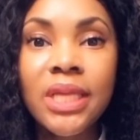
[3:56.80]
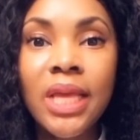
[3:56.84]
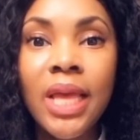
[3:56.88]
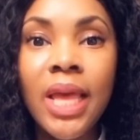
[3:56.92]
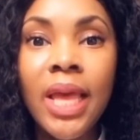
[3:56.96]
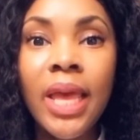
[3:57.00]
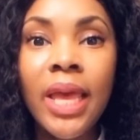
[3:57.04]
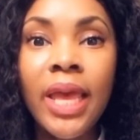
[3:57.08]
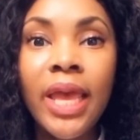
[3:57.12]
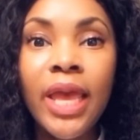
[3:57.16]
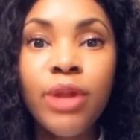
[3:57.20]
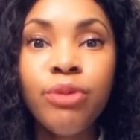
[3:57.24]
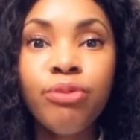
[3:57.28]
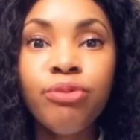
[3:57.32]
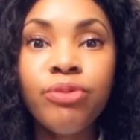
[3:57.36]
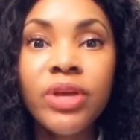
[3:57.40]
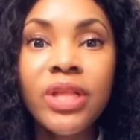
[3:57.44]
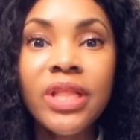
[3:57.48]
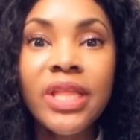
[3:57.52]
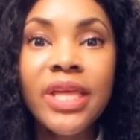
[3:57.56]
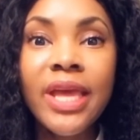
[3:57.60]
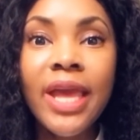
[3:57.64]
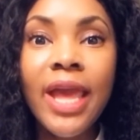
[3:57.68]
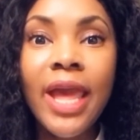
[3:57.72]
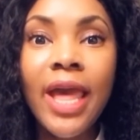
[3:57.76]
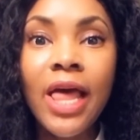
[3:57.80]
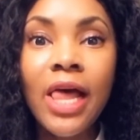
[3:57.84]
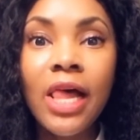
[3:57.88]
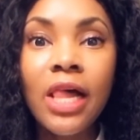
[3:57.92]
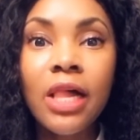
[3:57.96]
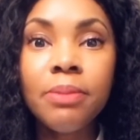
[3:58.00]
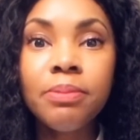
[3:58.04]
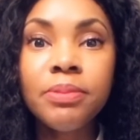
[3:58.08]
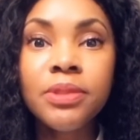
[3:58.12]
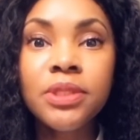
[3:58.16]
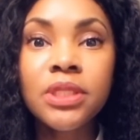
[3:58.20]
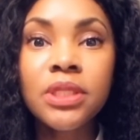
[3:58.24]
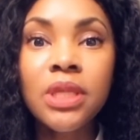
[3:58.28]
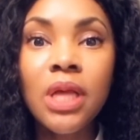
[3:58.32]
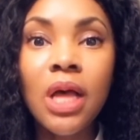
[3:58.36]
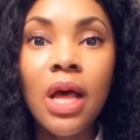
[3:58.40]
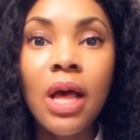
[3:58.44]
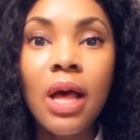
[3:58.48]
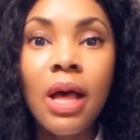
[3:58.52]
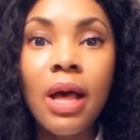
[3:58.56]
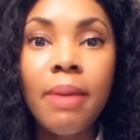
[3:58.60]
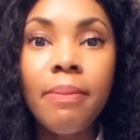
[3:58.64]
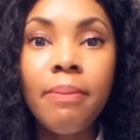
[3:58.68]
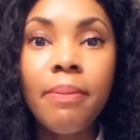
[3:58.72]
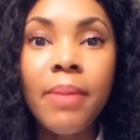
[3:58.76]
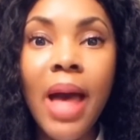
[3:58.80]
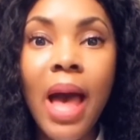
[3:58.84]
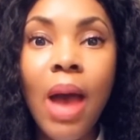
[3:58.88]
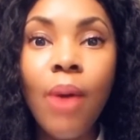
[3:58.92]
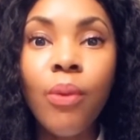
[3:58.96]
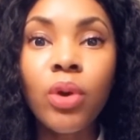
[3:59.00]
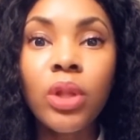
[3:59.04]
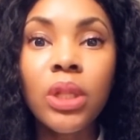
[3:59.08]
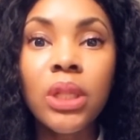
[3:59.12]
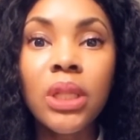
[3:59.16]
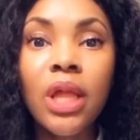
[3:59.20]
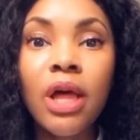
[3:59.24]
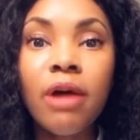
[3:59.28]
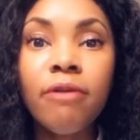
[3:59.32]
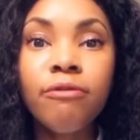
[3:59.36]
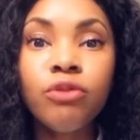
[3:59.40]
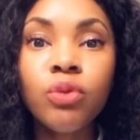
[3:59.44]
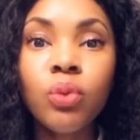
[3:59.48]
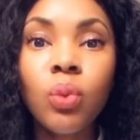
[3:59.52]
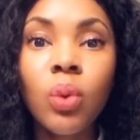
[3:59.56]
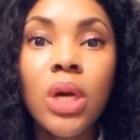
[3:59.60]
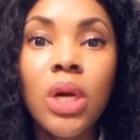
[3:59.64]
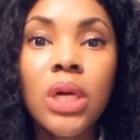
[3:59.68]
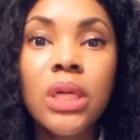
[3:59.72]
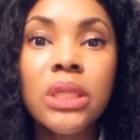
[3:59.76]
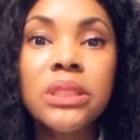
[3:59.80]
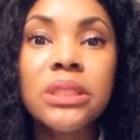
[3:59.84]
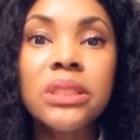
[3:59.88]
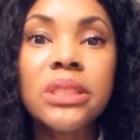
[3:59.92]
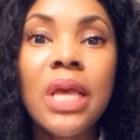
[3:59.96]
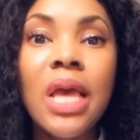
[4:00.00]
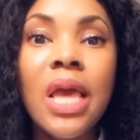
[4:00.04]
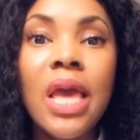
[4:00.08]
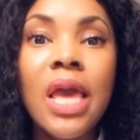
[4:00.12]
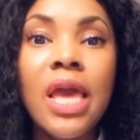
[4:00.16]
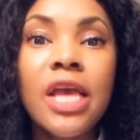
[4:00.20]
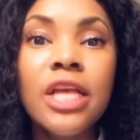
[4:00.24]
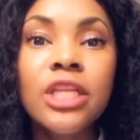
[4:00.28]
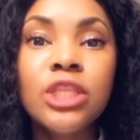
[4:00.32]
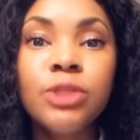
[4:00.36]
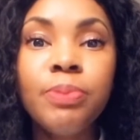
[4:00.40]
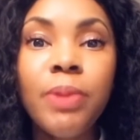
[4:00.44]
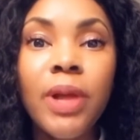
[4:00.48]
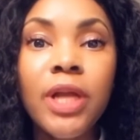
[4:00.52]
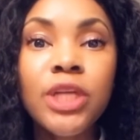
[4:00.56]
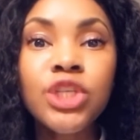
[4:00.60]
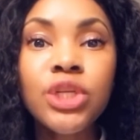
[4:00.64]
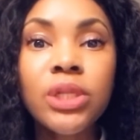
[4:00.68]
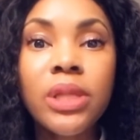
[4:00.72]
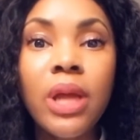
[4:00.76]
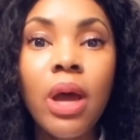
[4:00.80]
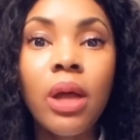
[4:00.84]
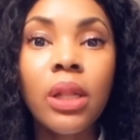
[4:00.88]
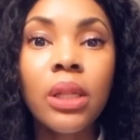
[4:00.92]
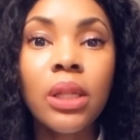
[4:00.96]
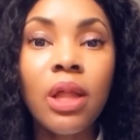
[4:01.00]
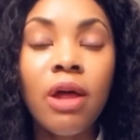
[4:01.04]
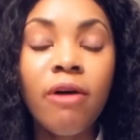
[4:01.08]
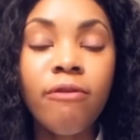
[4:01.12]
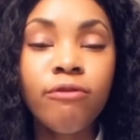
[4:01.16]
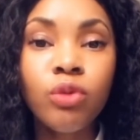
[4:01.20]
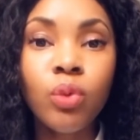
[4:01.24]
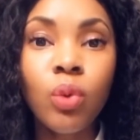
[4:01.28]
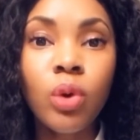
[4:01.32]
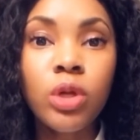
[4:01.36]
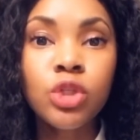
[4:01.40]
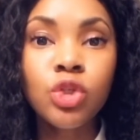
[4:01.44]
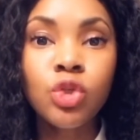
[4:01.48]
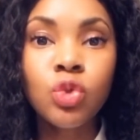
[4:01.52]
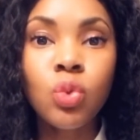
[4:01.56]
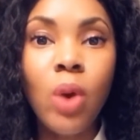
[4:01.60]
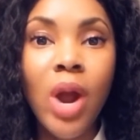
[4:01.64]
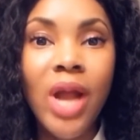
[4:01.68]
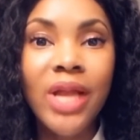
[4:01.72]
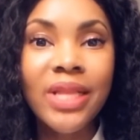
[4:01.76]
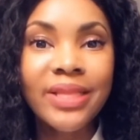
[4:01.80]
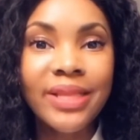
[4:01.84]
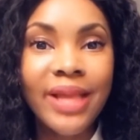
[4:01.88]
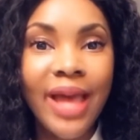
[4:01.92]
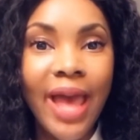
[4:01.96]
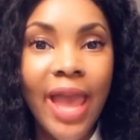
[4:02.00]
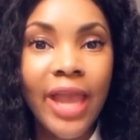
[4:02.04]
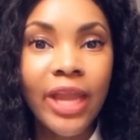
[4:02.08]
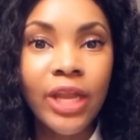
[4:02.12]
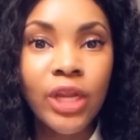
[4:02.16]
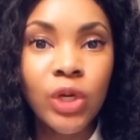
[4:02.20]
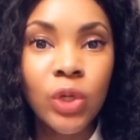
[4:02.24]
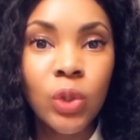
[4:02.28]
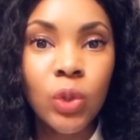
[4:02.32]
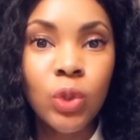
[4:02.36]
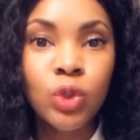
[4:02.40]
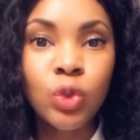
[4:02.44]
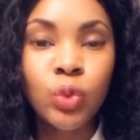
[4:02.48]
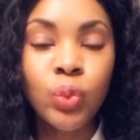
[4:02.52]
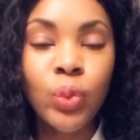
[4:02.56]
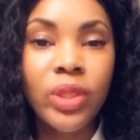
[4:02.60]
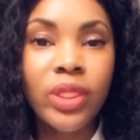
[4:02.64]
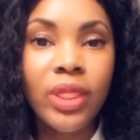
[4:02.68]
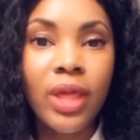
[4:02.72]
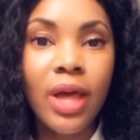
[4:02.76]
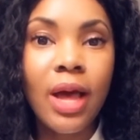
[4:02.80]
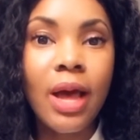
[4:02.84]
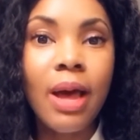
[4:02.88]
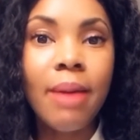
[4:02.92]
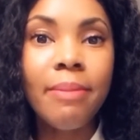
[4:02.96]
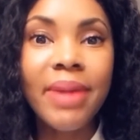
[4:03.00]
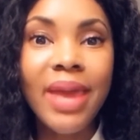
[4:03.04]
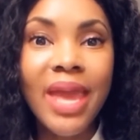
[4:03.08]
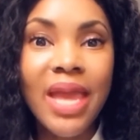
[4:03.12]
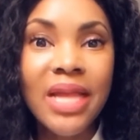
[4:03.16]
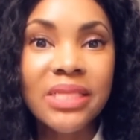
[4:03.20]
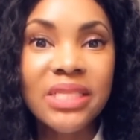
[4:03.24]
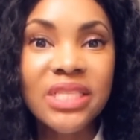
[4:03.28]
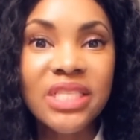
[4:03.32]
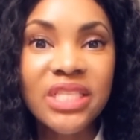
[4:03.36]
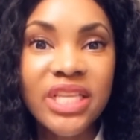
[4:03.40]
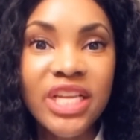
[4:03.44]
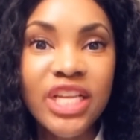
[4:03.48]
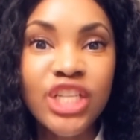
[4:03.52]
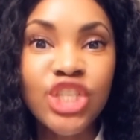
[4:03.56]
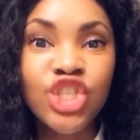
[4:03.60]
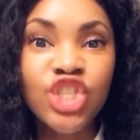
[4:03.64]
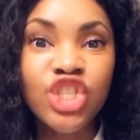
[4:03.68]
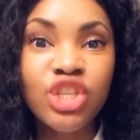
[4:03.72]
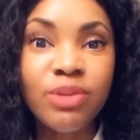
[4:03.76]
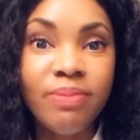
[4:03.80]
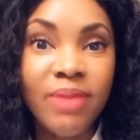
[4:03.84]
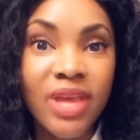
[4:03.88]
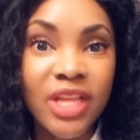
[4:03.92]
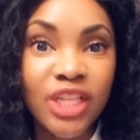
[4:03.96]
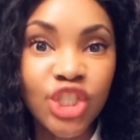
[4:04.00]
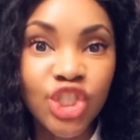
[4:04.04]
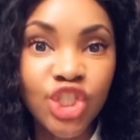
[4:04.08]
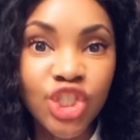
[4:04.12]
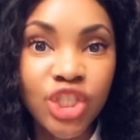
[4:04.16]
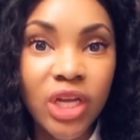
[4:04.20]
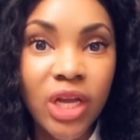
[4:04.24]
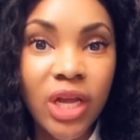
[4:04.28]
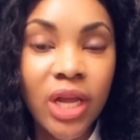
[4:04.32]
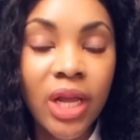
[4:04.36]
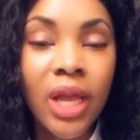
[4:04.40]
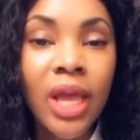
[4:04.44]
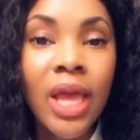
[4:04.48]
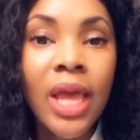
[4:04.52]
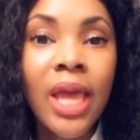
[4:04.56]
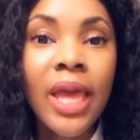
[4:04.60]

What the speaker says: It really helps our loved ones, especially our loved ones who are diagnosed with end-stage dementia.